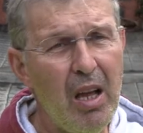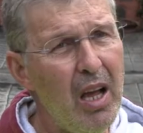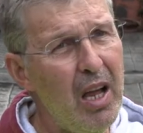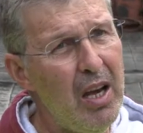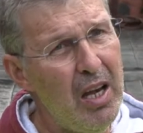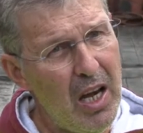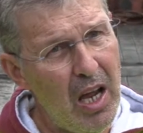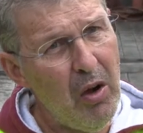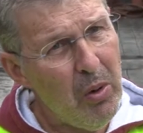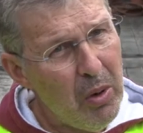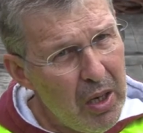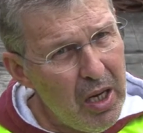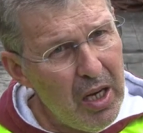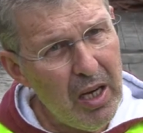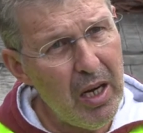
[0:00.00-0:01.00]
and now
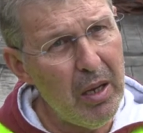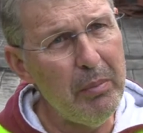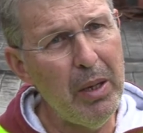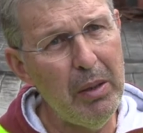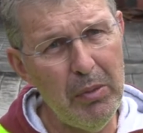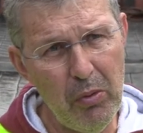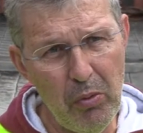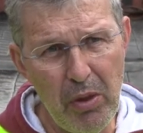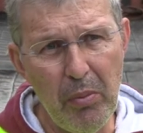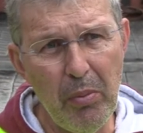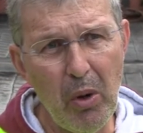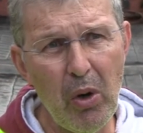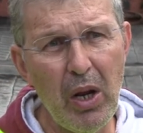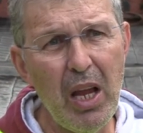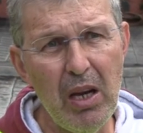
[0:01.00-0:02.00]
here in La Palma with the
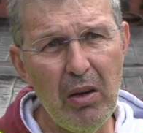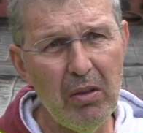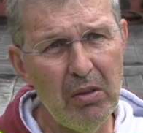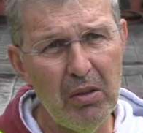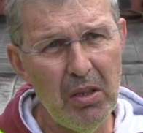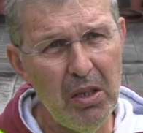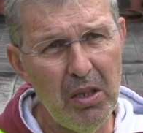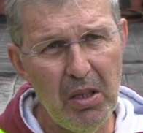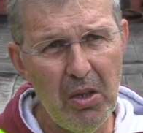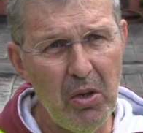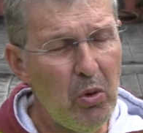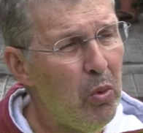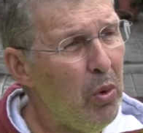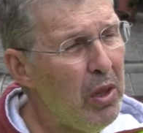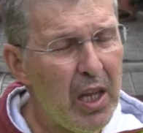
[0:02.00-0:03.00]
volcano.
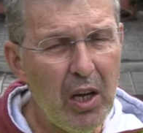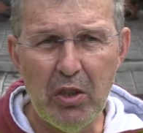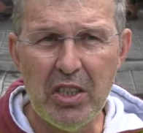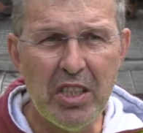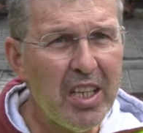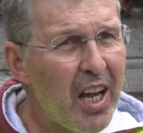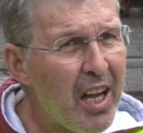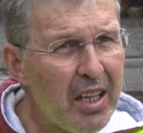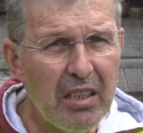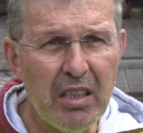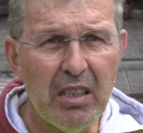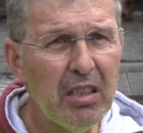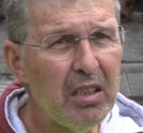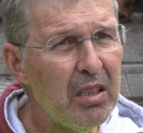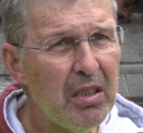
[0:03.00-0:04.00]
Without sand,
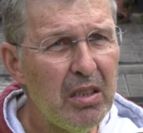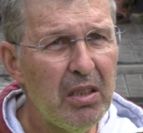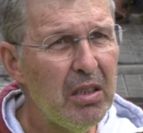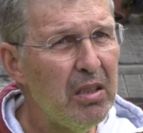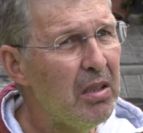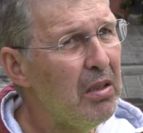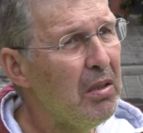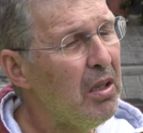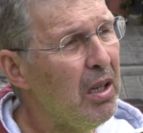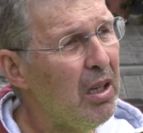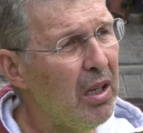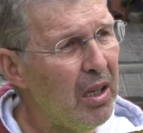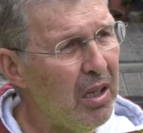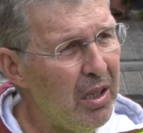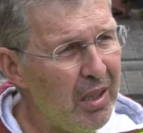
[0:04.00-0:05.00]

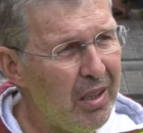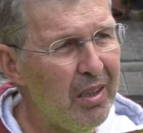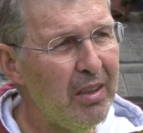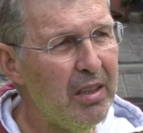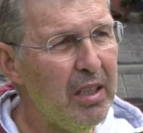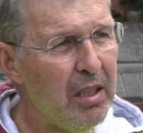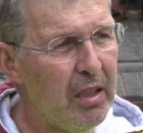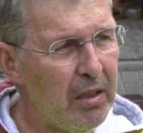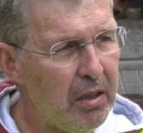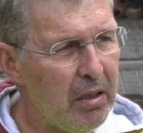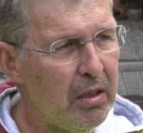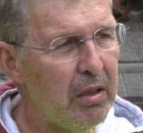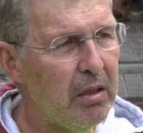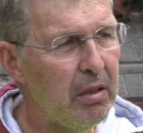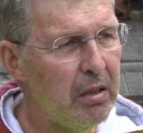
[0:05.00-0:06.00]
uh, the
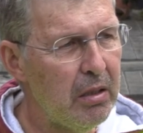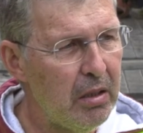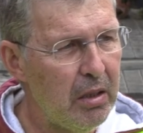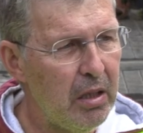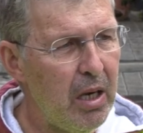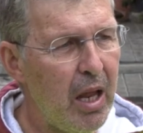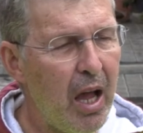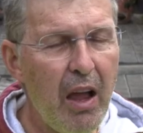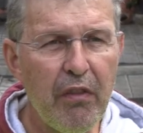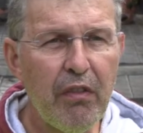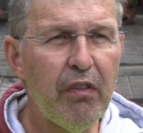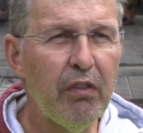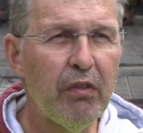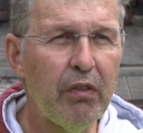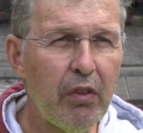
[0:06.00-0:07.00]

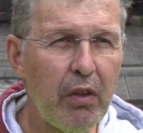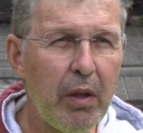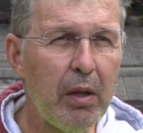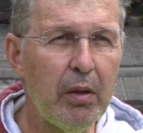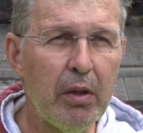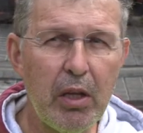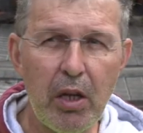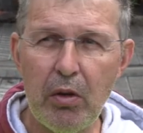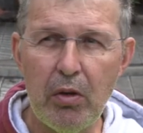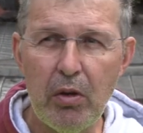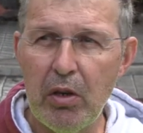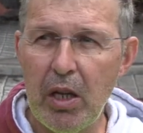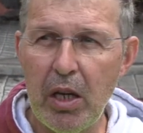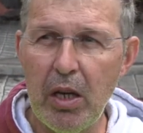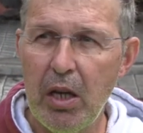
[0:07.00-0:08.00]
life for the, the,
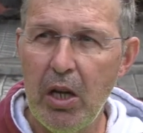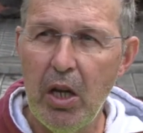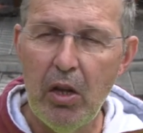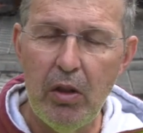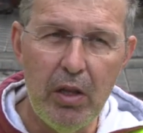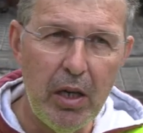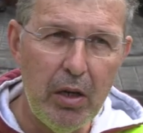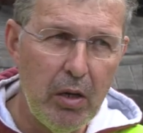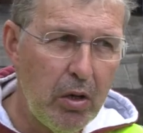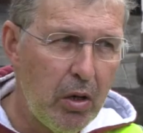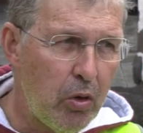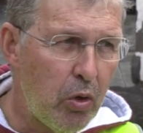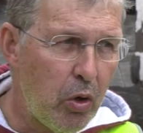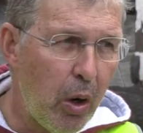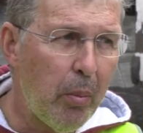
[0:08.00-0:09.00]
the, the,
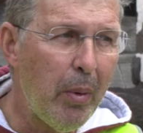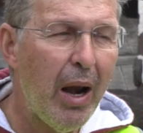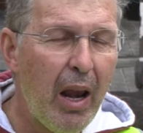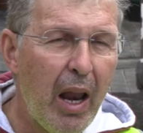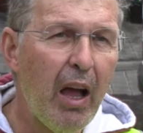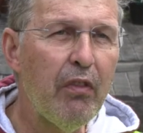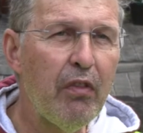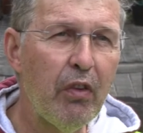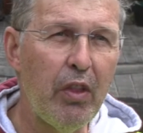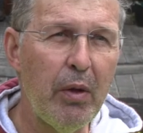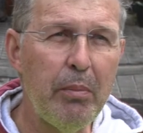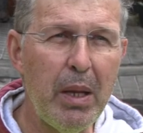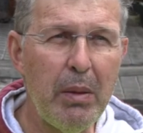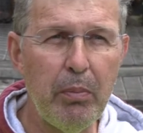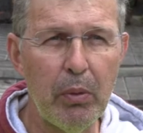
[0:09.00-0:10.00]
normal life of the
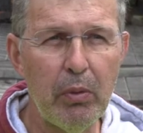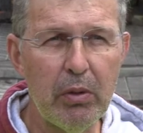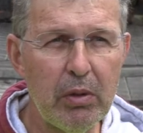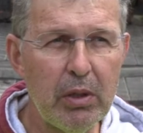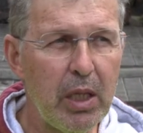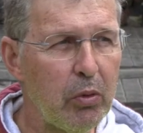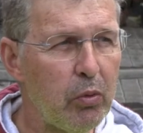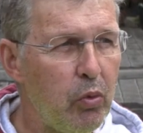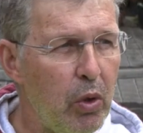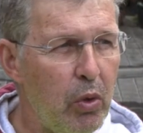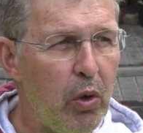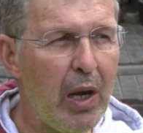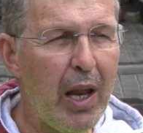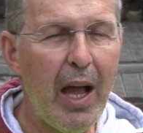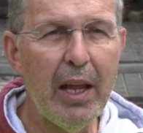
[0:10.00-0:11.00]
people that we
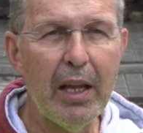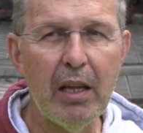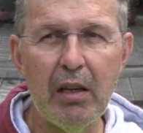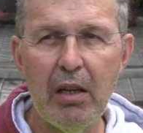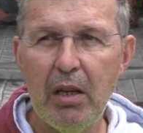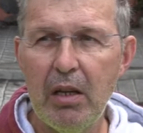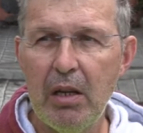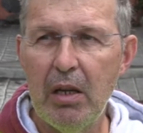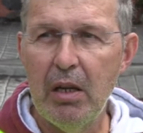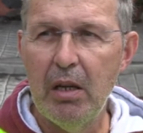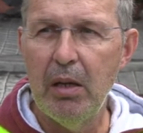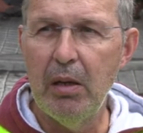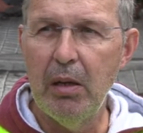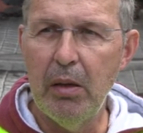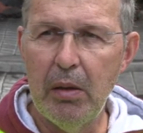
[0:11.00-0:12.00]
like
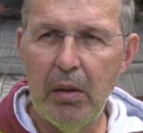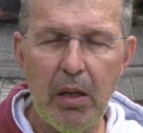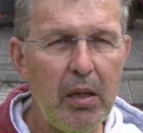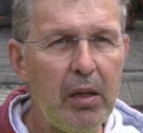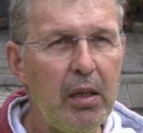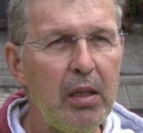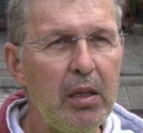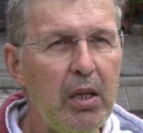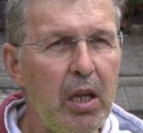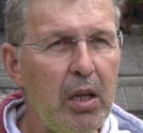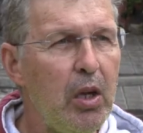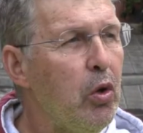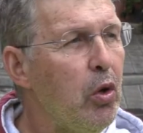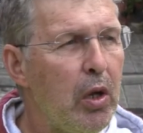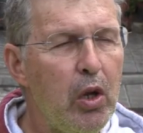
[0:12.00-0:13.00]
uh,
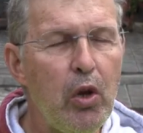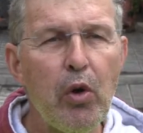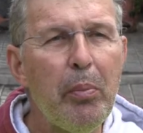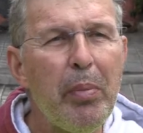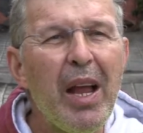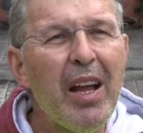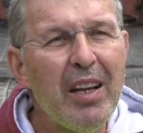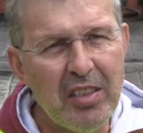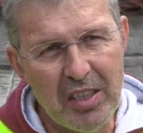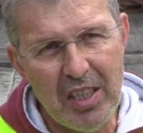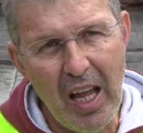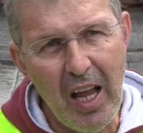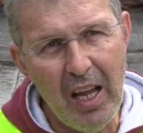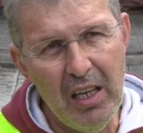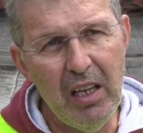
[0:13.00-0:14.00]
European
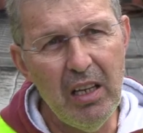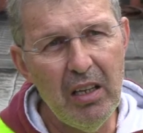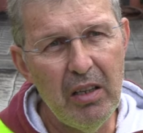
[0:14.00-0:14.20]
style